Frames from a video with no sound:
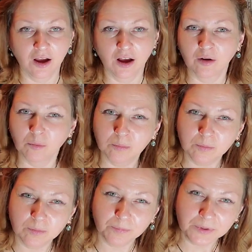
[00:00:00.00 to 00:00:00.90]
uh,
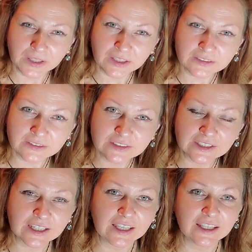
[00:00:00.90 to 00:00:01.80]
pink,
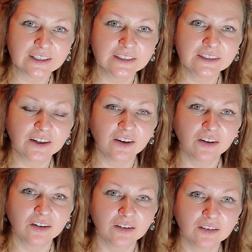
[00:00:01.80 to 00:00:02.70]
and
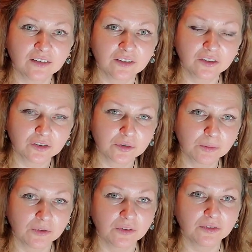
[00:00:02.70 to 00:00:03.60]
group
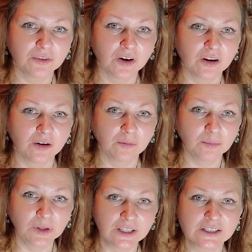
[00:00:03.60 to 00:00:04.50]
of
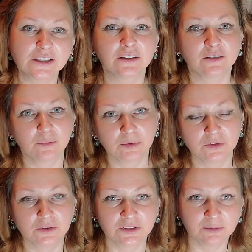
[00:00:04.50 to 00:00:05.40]
mixed
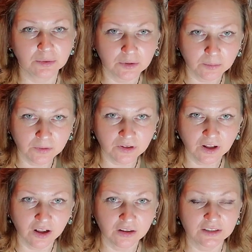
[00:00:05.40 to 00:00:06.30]
blue and purple
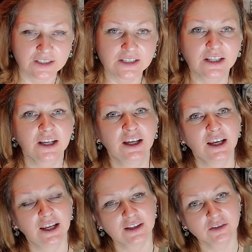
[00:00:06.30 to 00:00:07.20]
colors.
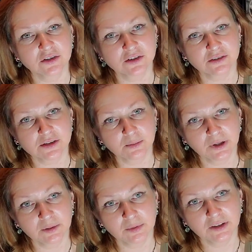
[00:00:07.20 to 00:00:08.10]
And also it
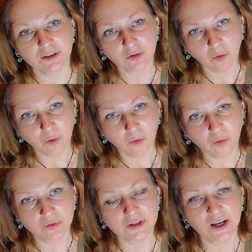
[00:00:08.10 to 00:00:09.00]
might be the
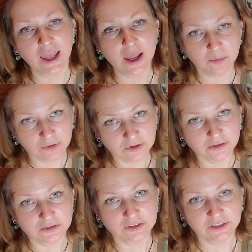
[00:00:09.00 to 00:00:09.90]
cold
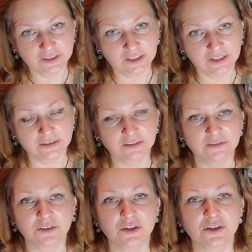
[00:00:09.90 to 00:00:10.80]
emerald green,
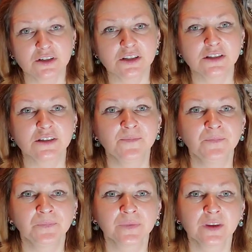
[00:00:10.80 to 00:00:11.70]
which is
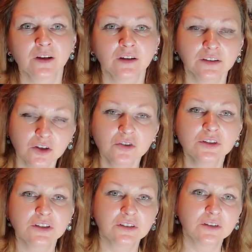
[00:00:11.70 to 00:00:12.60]
close
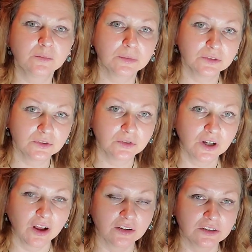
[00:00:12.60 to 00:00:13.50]
to the blue
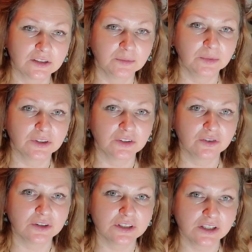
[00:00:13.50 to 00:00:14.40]
color
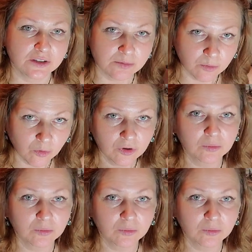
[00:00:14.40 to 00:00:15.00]
because it's more